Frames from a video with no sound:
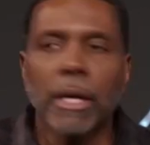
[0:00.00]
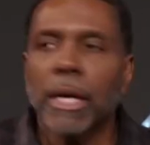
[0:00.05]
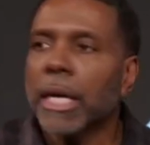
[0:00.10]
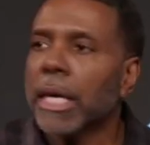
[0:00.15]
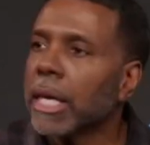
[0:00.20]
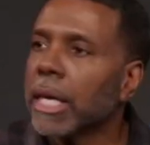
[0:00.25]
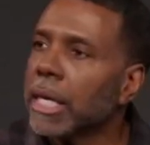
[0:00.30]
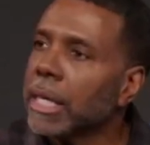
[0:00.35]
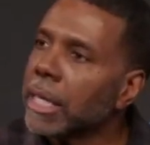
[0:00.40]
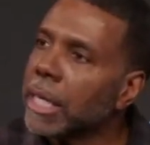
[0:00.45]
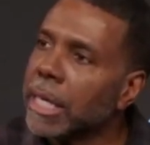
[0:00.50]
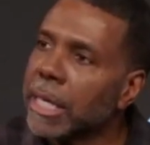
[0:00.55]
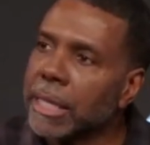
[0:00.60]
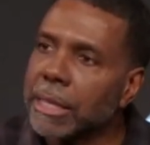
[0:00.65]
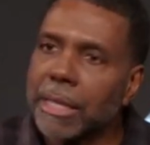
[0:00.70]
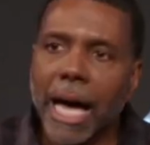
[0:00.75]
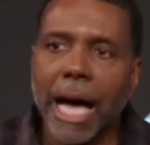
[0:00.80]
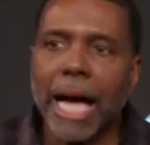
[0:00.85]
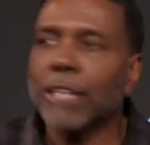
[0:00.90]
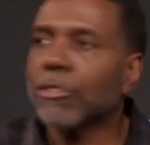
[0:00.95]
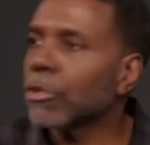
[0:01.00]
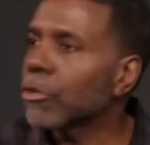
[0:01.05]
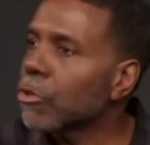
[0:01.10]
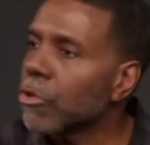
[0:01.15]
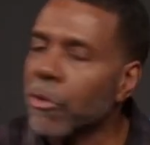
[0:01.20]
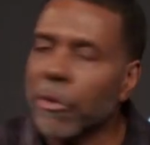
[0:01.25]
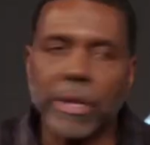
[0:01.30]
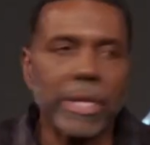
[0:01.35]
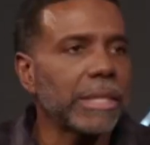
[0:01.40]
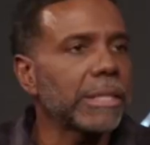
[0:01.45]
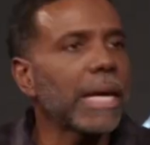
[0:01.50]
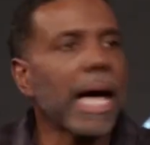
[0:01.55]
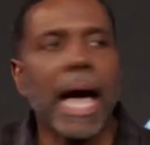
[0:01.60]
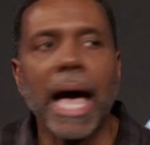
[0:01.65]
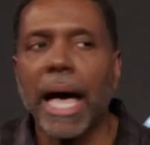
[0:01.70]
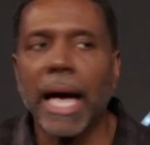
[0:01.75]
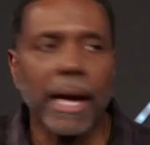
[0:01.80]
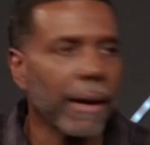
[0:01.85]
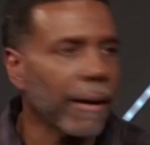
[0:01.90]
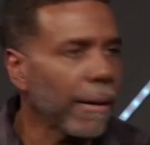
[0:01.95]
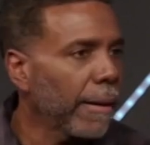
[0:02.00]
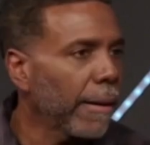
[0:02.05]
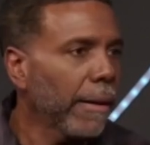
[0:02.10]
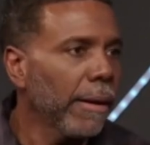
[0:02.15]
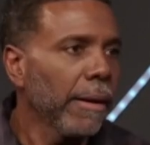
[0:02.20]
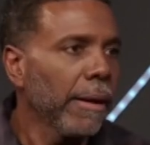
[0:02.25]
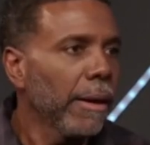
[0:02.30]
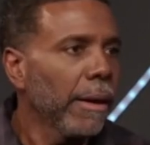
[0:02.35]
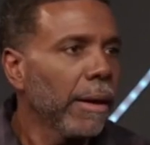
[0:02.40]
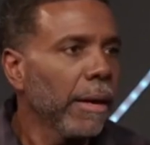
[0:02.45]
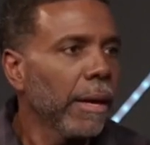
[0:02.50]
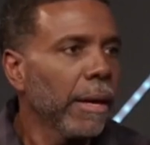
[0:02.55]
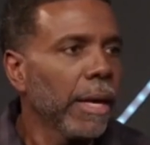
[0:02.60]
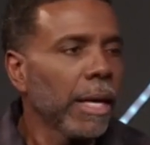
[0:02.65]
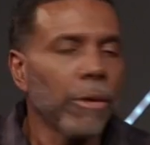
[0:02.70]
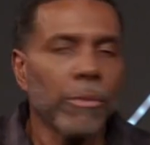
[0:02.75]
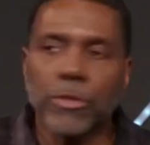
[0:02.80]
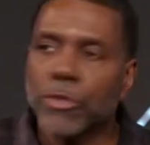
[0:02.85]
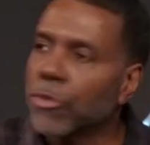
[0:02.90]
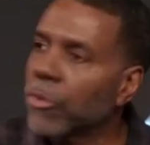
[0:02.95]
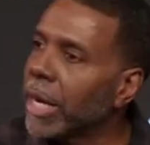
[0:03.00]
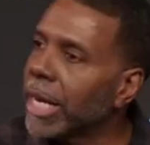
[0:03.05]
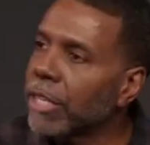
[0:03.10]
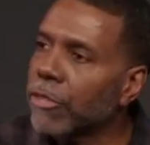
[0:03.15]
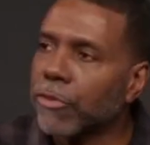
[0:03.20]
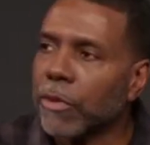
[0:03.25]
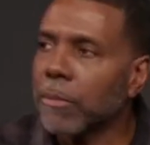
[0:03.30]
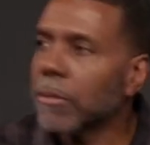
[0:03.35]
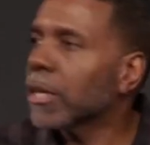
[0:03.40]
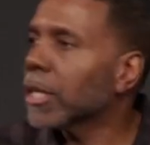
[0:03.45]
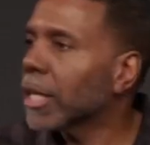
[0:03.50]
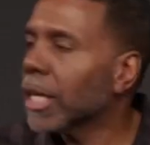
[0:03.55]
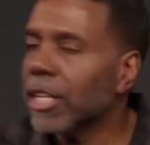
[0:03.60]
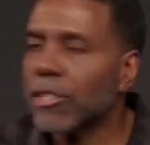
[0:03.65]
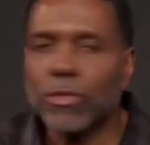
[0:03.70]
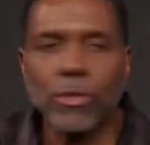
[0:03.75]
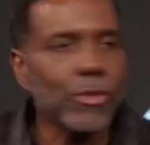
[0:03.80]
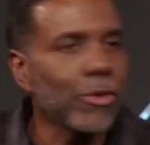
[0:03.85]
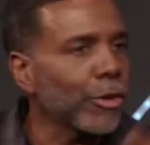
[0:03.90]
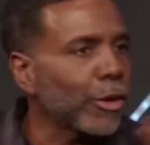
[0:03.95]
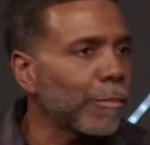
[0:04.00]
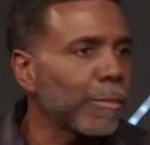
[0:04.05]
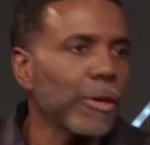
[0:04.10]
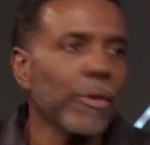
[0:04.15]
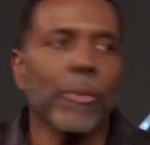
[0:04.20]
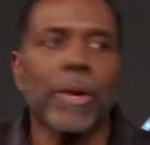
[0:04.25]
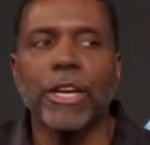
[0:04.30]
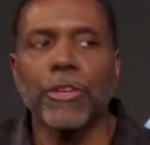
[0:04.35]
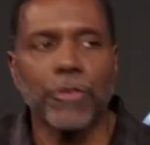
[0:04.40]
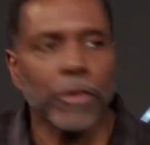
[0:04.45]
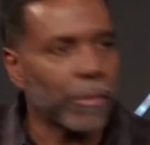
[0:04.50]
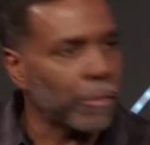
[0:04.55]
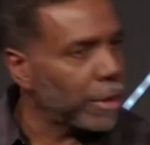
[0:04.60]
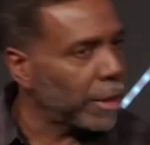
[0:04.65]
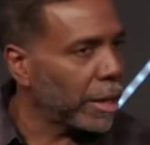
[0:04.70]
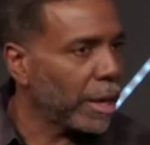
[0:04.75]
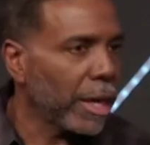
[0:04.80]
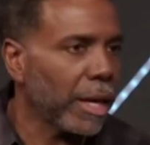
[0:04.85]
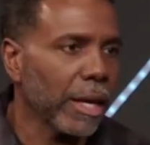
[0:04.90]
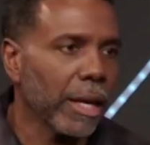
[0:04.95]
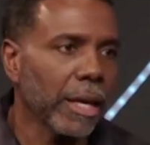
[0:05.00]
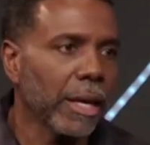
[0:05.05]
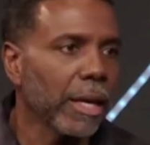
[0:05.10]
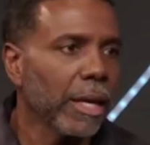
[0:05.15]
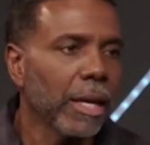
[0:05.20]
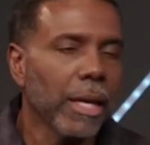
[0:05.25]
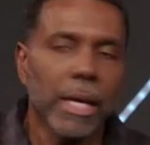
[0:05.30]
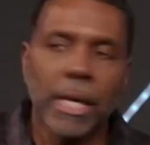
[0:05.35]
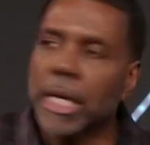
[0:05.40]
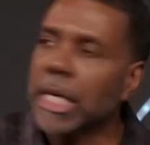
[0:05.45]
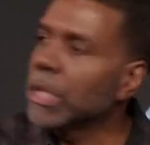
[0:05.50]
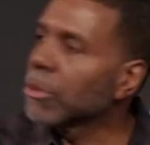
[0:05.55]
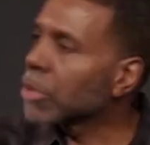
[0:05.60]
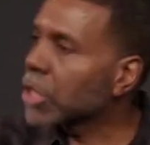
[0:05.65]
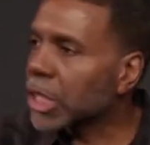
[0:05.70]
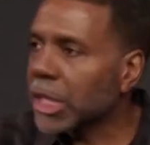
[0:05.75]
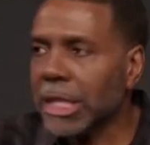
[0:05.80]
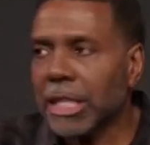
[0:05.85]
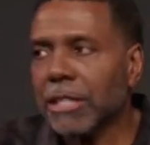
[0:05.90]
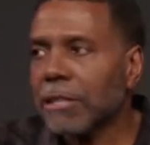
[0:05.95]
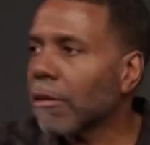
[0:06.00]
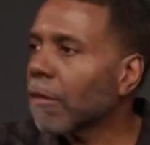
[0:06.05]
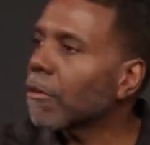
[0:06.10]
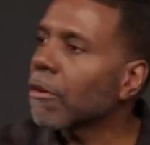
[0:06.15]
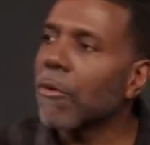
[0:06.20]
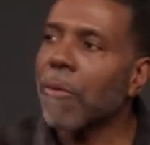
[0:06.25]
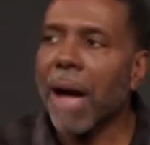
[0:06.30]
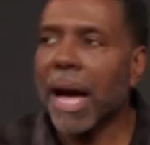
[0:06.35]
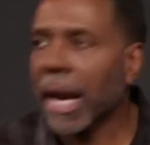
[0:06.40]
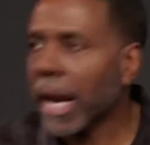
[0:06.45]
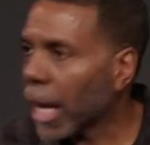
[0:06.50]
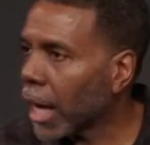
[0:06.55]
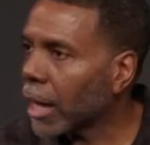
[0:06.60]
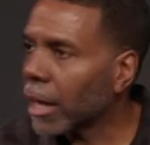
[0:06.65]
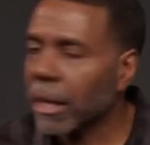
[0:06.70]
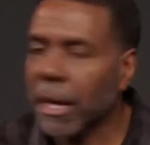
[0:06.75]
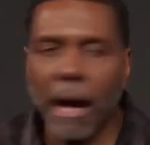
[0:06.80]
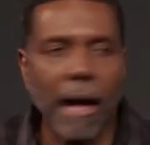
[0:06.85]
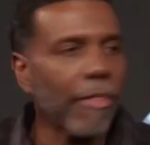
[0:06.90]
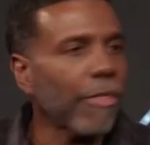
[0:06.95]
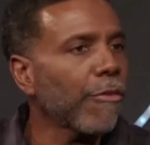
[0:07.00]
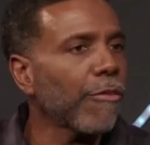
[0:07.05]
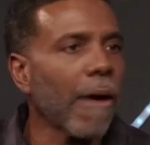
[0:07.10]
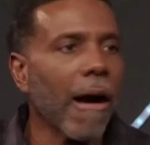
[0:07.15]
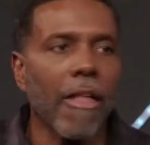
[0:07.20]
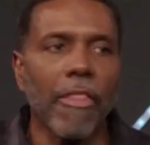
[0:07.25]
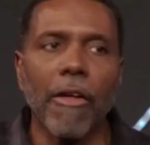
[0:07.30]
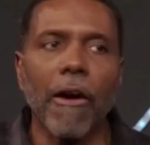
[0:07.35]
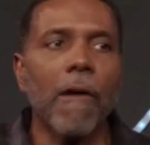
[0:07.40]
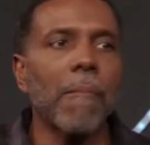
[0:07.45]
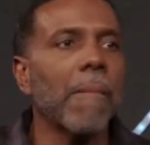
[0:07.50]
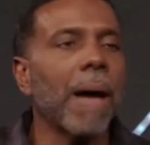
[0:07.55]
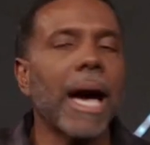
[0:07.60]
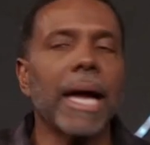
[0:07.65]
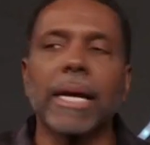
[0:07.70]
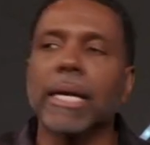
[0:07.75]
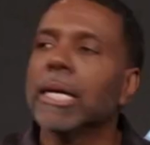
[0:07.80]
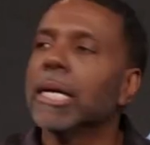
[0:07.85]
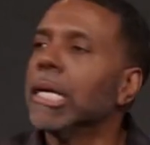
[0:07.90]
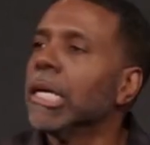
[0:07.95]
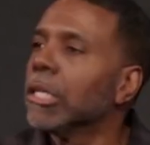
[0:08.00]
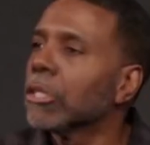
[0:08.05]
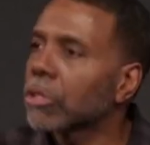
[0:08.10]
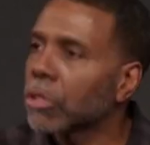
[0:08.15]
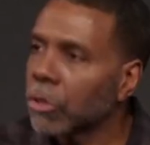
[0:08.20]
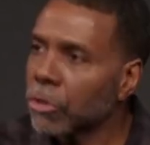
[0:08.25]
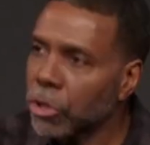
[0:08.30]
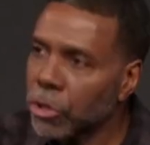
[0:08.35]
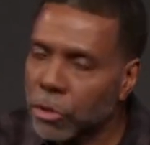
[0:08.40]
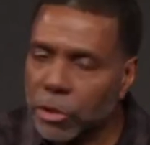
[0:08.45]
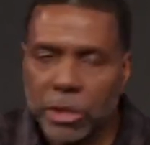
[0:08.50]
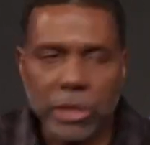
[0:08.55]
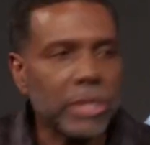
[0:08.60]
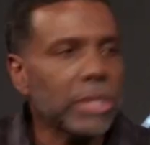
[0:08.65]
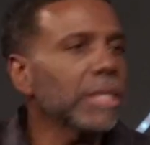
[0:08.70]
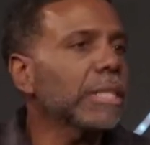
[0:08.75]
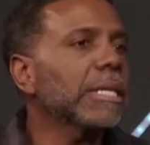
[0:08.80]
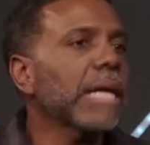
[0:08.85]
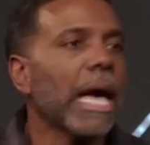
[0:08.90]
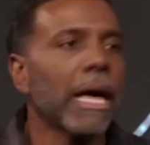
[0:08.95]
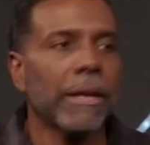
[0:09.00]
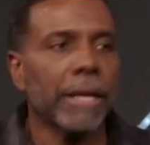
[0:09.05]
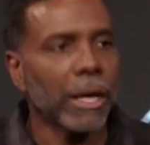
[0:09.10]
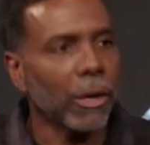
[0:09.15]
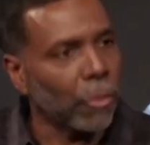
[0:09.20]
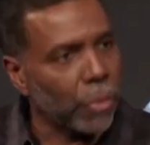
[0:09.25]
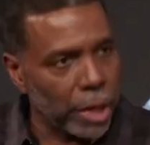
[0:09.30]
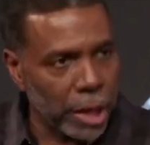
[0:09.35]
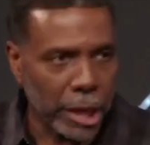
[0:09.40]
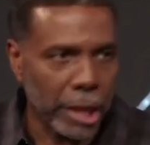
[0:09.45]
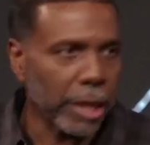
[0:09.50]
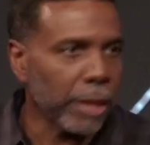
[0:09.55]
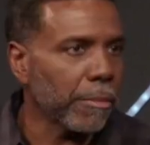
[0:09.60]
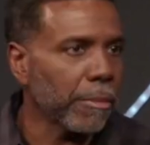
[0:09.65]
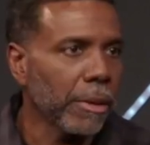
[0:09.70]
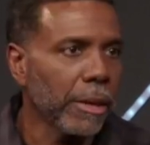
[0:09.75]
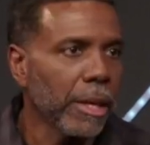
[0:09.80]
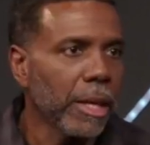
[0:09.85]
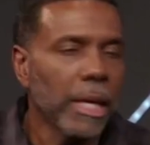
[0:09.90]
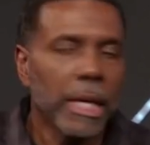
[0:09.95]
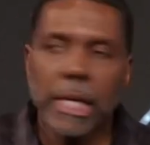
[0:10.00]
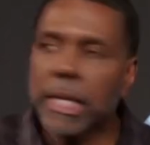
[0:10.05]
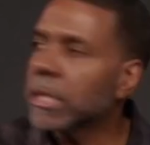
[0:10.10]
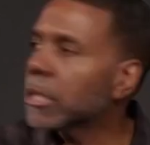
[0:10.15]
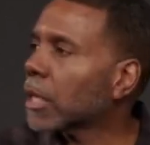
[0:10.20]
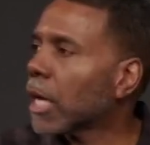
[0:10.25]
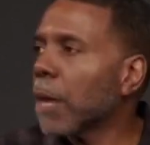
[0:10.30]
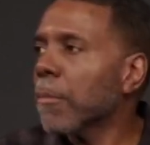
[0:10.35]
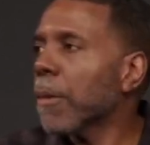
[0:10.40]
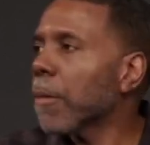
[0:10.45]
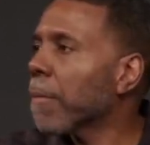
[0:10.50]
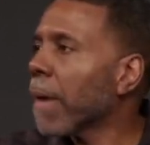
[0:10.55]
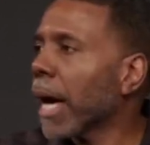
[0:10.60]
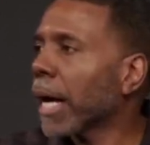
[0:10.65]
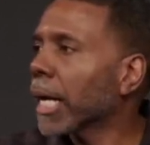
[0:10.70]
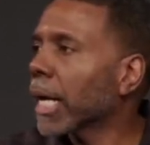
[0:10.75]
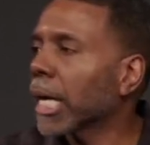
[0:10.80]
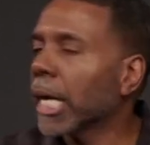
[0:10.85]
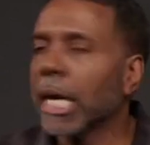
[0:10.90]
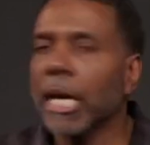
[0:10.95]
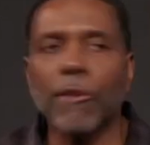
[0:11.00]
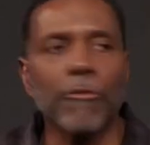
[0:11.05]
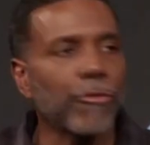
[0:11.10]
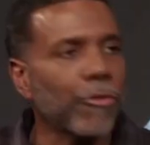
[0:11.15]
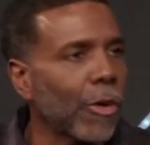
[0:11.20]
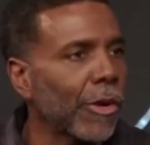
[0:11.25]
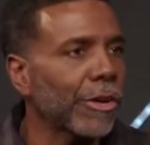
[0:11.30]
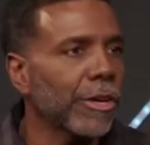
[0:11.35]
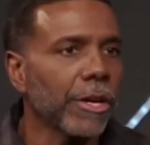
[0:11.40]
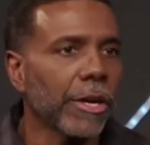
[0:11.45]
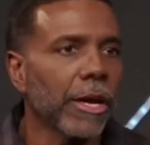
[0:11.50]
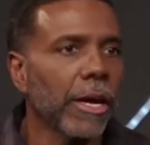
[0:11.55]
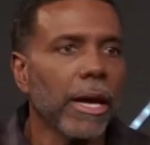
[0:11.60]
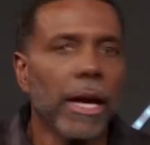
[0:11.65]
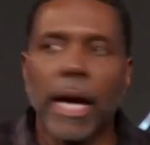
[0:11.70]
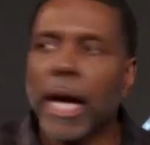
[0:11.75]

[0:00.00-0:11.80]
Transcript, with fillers: He, he died so you can die. He was raised from the dead so you can be raised from the dead. He was seated on the right hand of God the Father Almighty so you can sit down there with Him. He's coming back again for you.